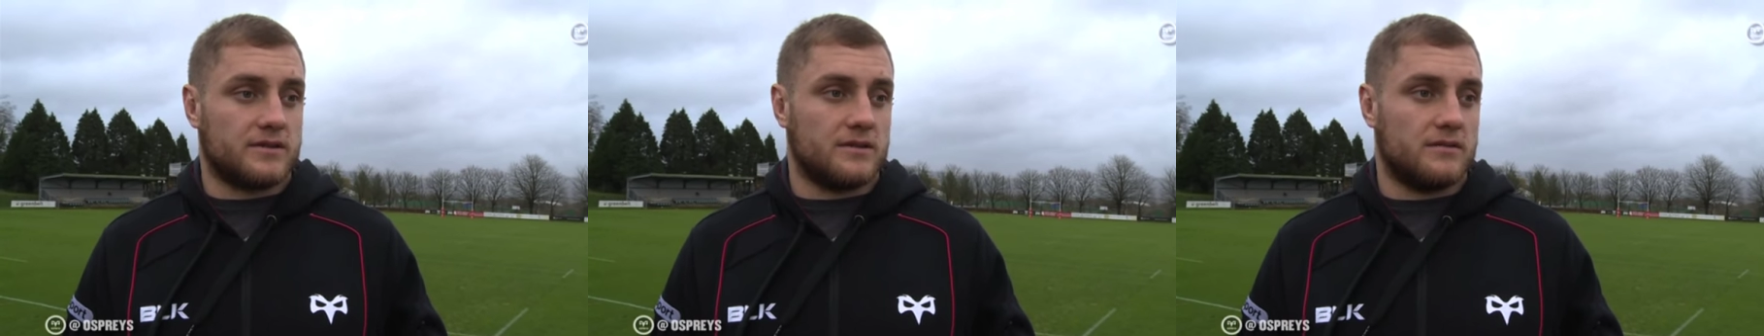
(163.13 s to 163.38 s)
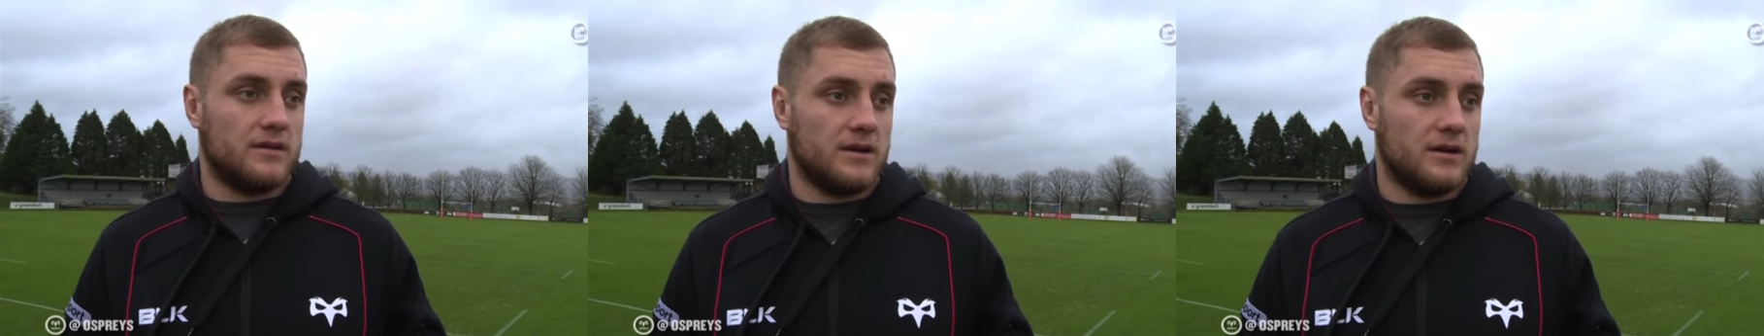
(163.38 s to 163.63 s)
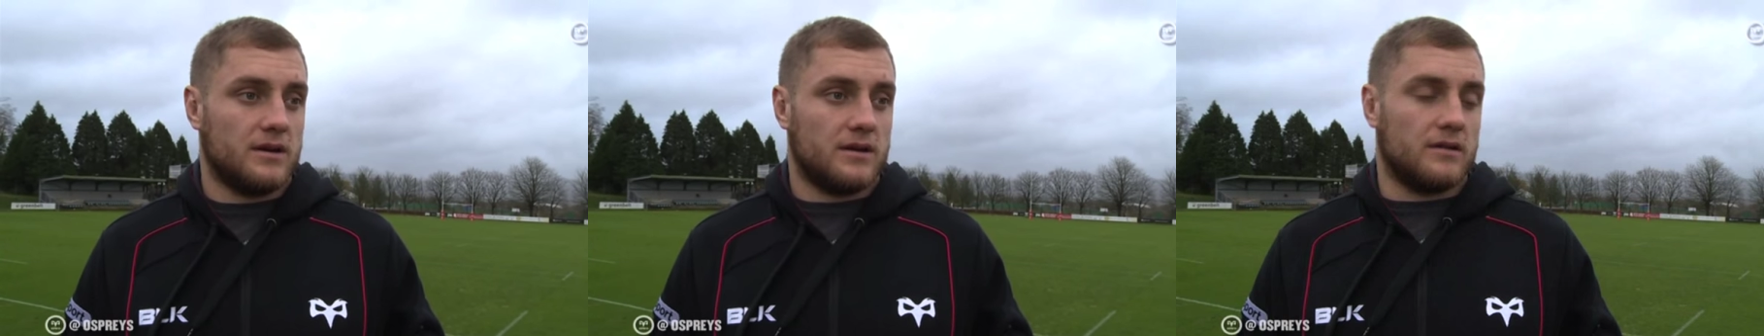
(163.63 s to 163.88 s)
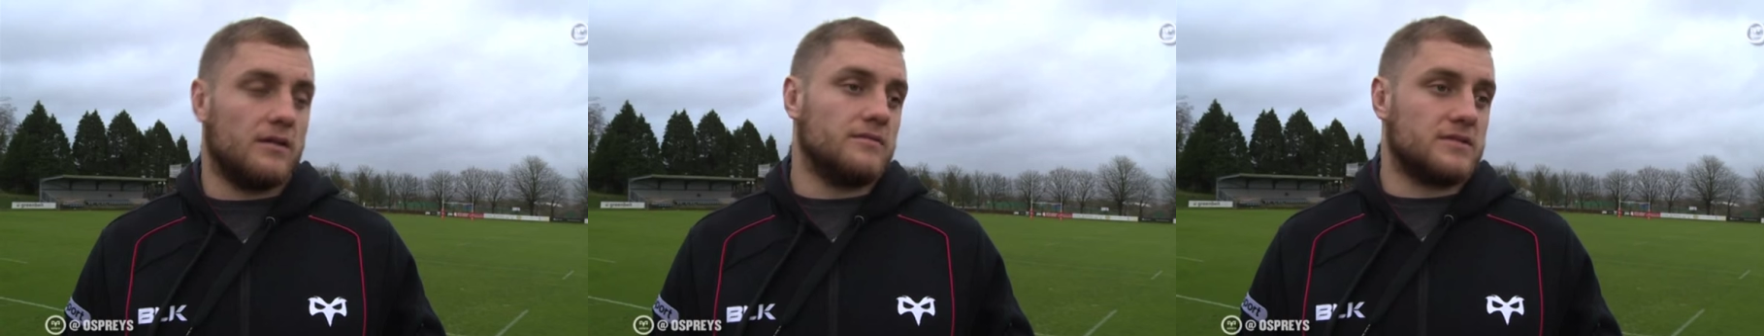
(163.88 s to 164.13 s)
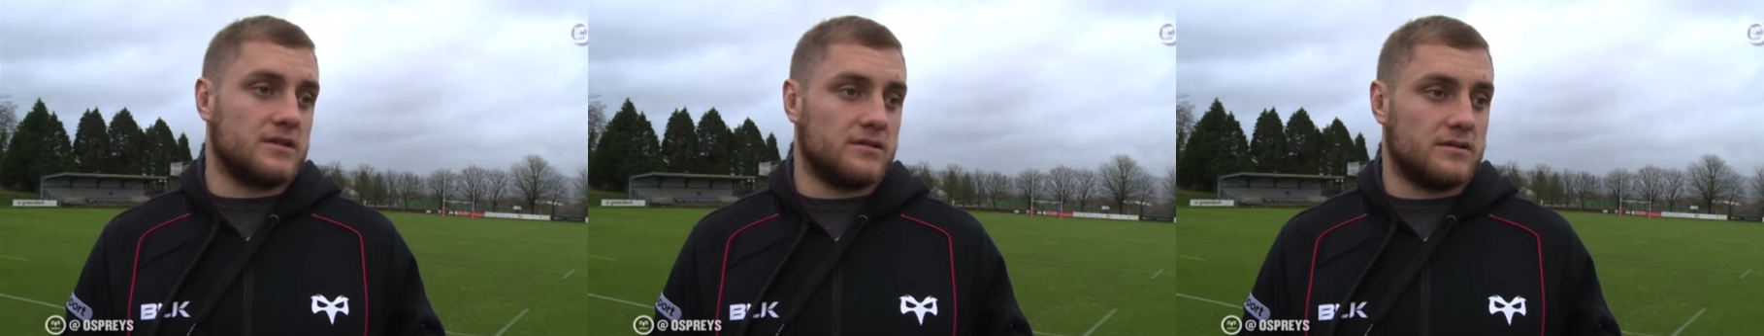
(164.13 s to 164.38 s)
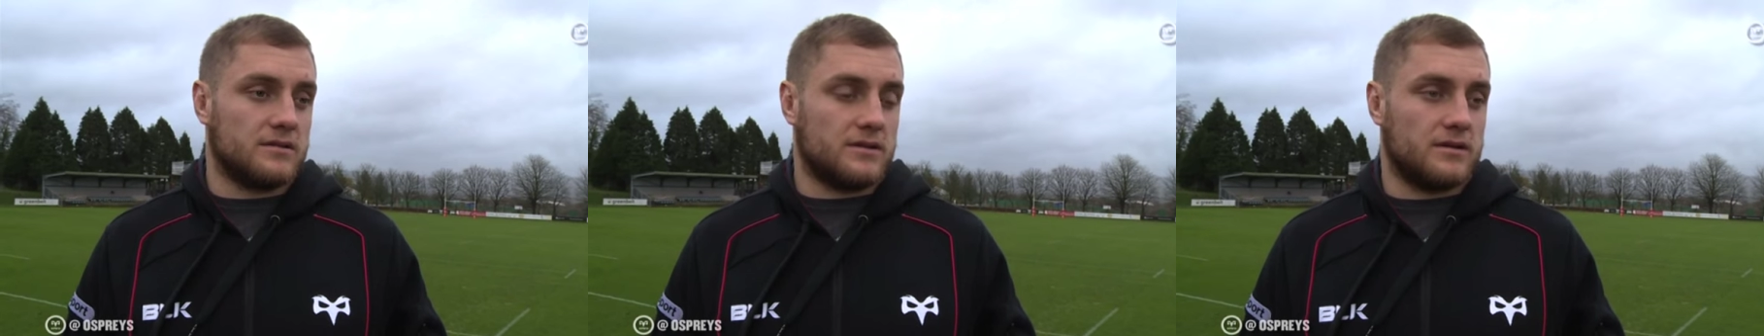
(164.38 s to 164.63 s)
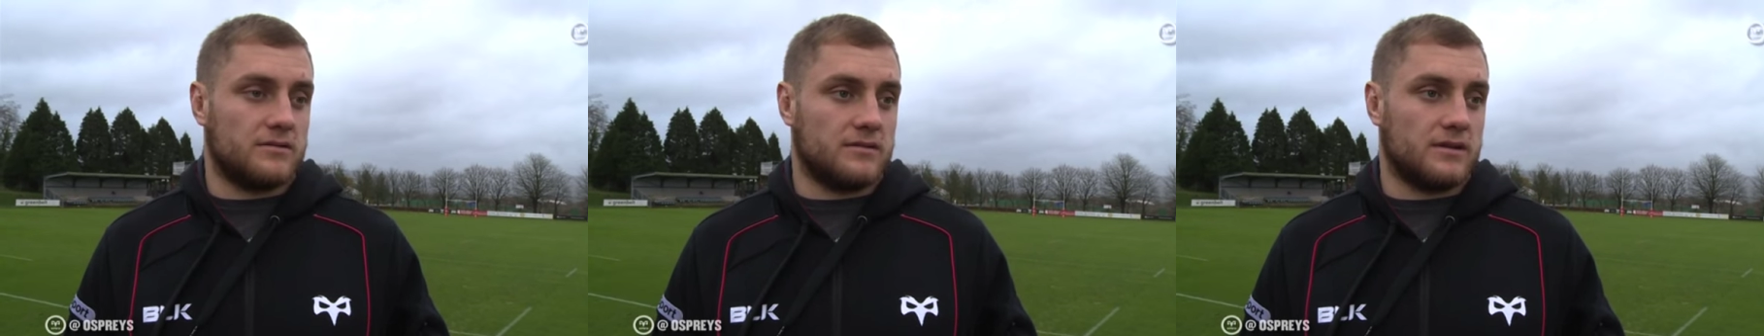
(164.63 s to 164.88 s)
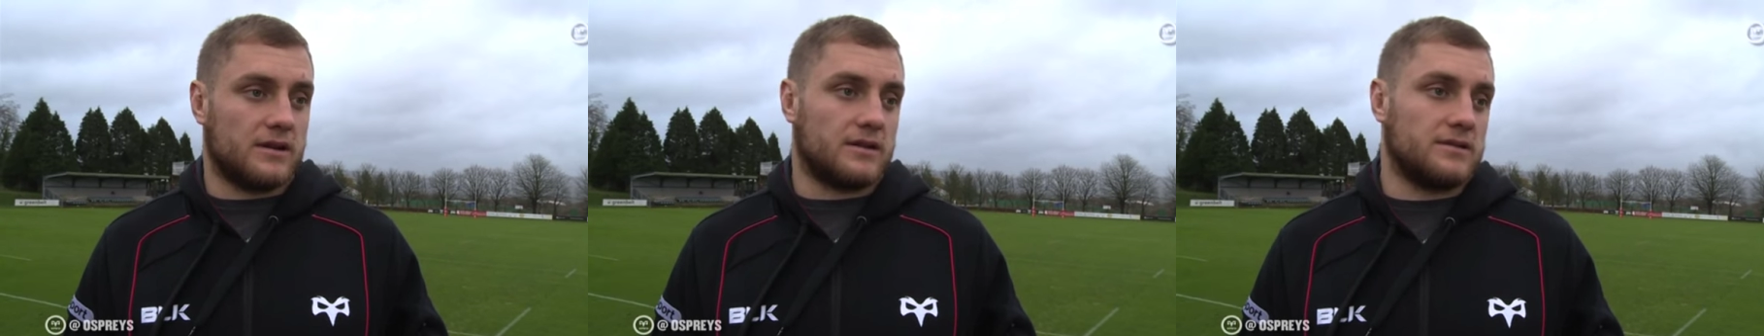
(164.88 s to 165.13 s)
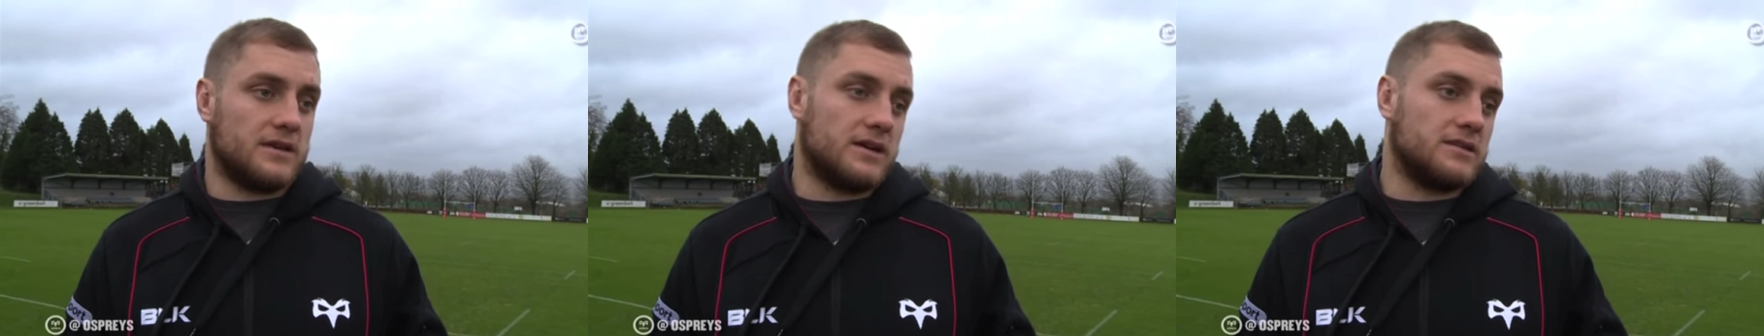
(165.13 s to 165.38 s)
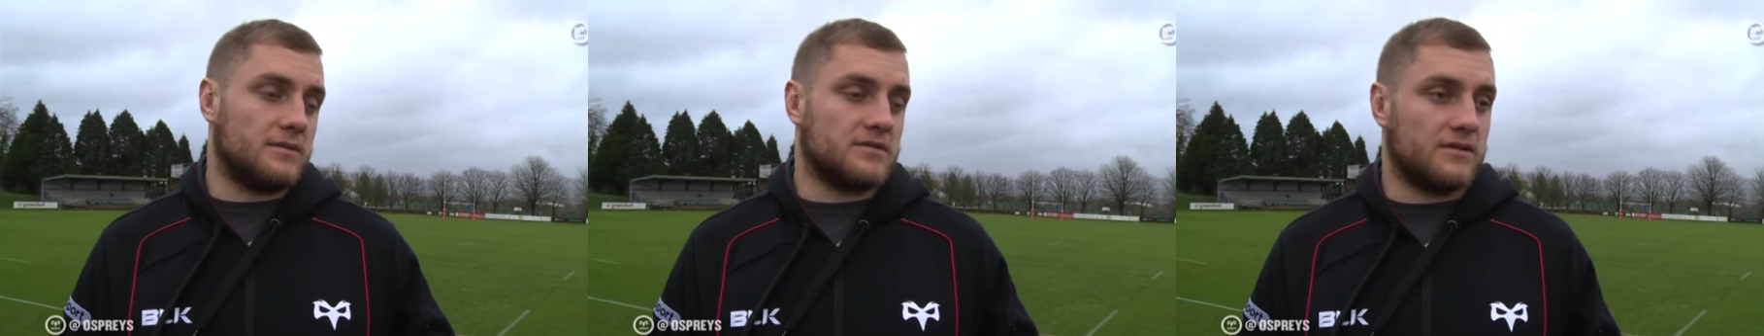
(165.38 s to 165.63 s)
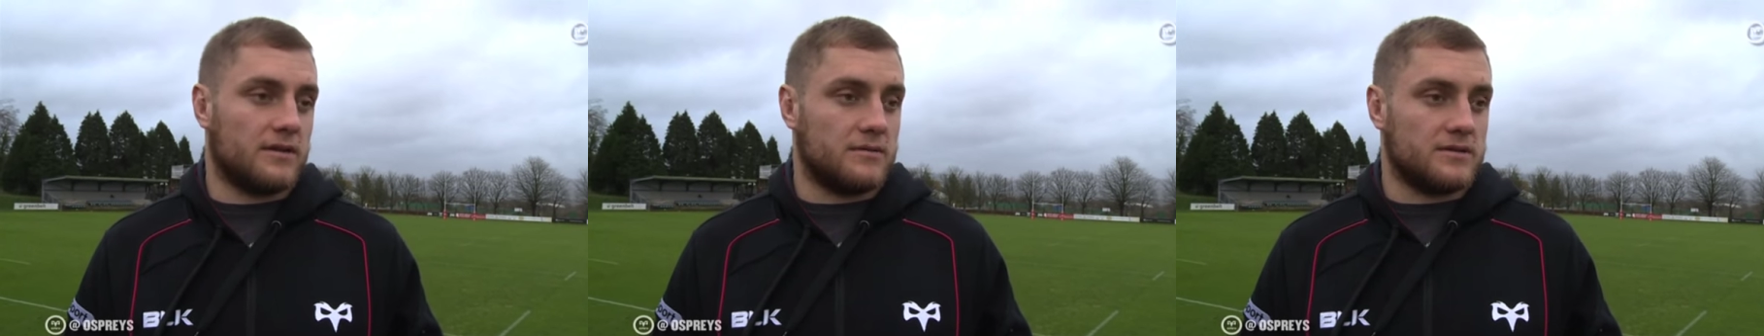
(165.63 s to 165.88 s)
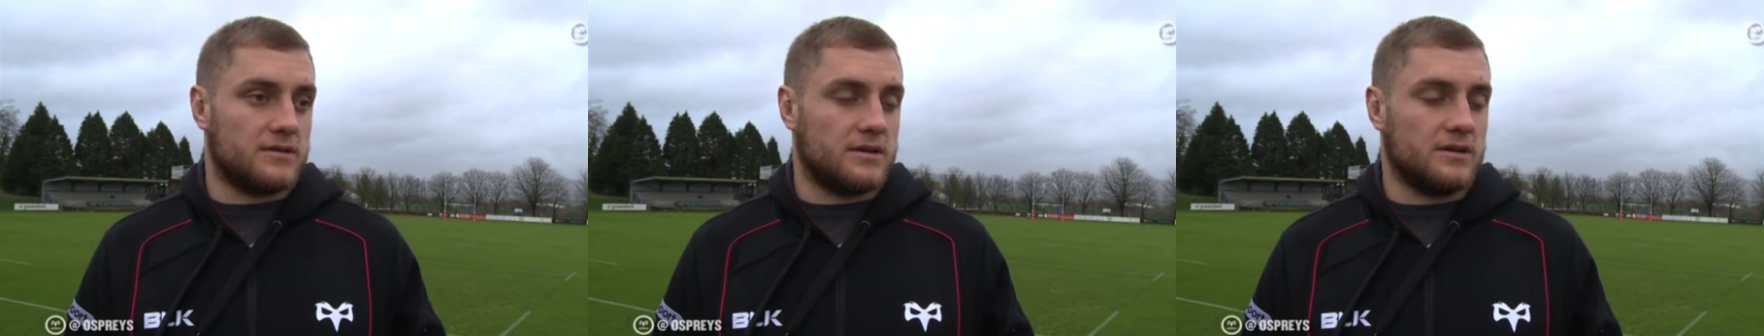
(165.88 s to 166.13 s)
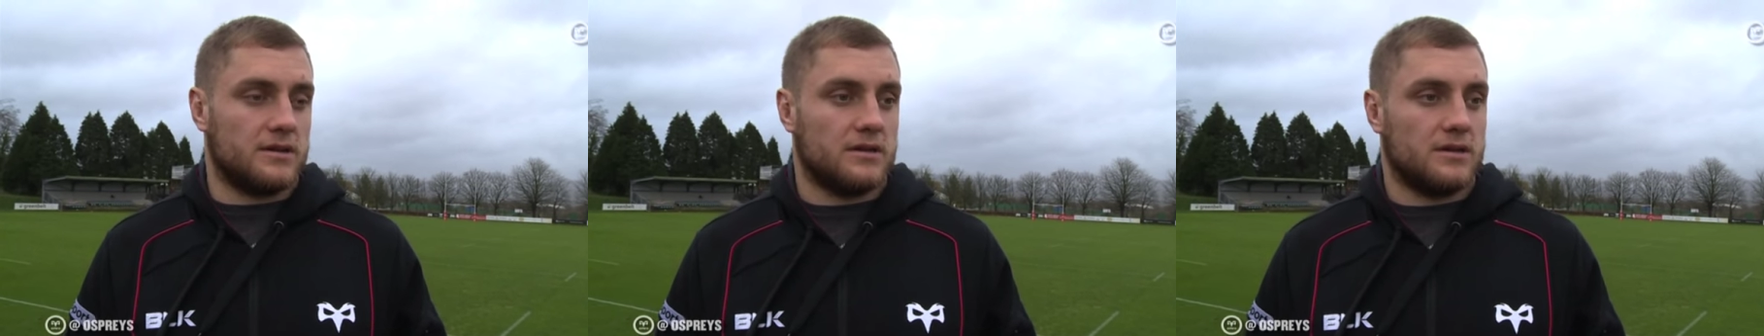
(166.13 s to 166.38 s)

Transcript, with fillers: So, you know, I'm still you know like, taking tips off him as well